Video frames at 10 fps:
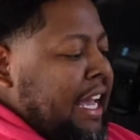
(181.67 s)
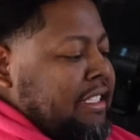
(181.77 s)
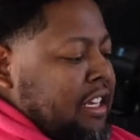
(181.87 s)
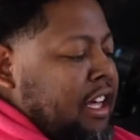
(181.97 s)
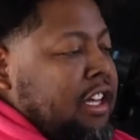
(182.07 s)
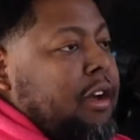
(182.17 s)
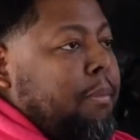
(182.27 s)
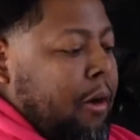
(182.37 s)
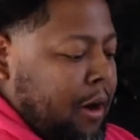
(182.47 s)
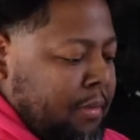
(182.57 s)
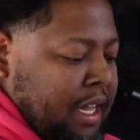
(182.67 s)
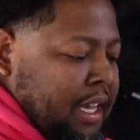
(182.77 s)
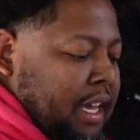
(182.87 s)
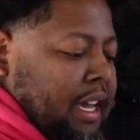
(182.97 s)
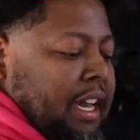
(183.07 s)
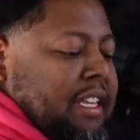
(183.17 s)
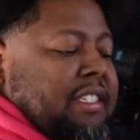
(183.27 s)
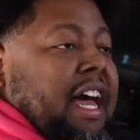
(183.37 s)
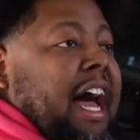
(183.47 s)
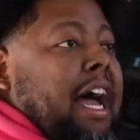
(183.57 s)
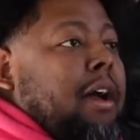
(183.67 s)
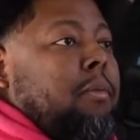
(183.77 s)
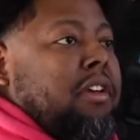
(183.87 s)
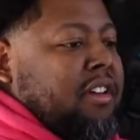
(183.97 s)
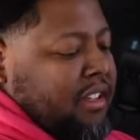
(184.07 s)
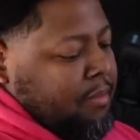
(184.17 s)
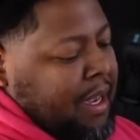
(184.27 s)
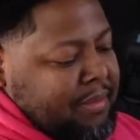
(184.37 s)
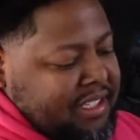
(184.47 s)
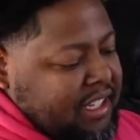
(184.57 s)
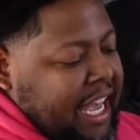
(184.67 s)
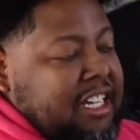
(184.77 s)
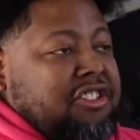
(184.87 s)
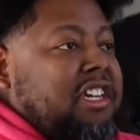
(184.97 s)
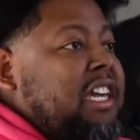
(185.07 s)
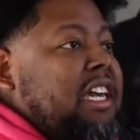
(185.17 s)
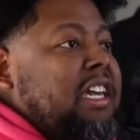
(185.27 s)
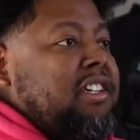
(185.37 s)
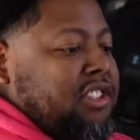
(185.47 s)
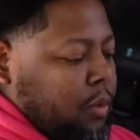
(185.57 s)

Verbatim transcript: It has another compartment inside where you can maybe slide your keys,